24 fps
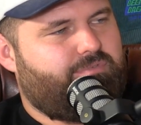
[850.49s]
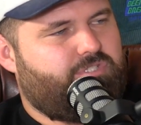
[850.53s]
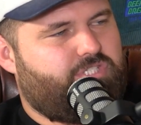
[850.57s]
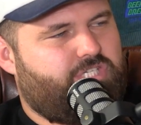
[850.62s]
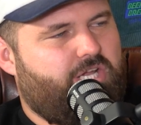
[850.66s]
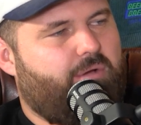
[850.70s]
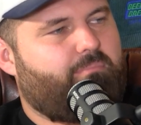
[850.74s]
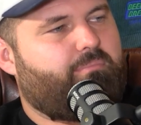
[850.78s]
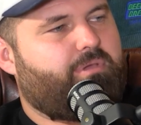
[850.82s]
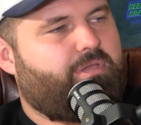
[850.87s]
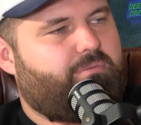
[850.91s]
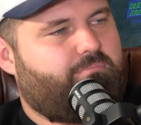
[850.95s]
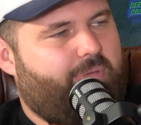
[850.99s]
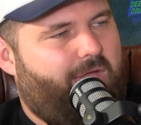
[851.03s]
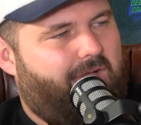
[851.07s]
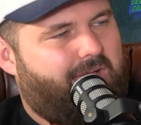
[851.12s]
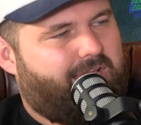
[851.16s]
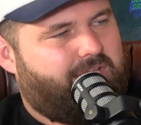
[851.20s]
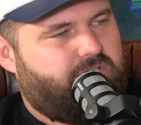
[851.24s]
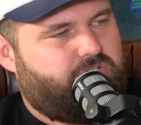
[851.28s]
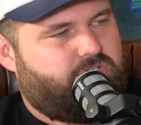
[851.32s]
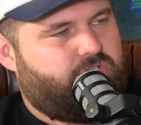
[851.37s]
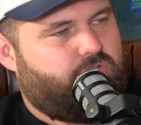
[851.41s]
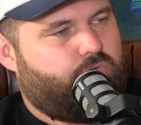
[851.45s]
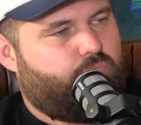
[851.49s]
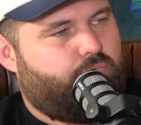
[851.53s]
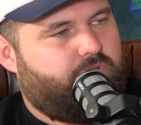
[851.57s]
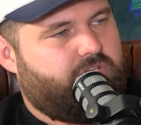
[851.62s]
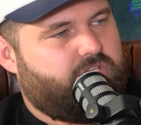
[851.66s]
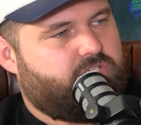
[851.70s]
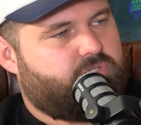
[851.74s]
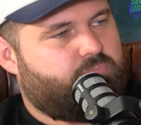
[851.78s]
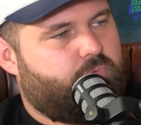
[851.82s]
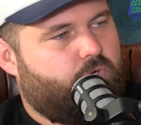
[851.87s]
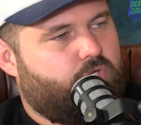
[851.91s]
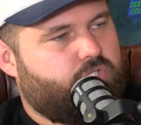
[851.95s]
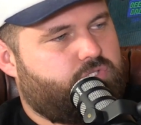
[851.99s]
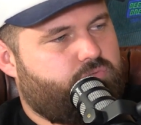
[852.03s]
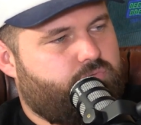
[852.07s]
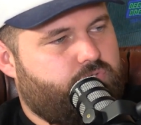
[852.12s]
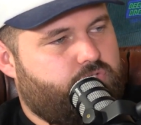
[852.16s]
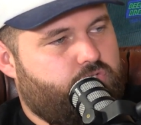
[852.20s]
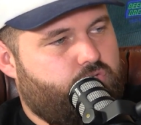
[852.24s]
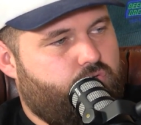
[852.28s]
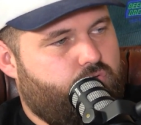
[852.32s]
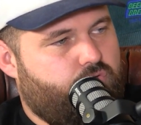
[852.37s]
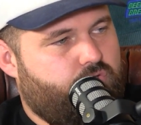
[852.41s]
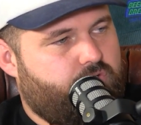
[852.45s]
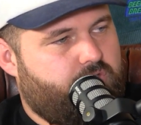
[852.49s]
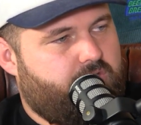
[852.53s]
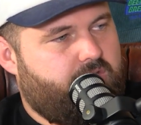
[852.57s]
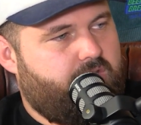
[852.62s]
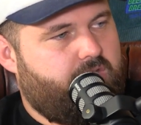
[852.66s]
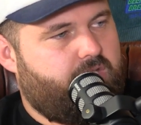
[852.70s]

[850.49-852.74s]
jumping back into the wing spot to return kicks.